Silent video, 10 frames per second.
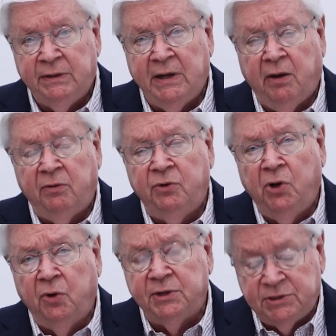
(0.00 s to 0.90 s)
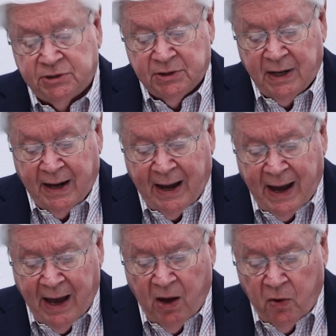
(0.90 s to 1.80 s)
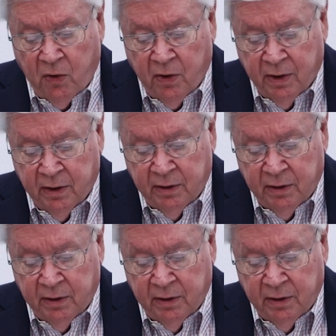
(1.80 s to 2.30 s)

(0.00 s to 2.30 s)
Now, notice how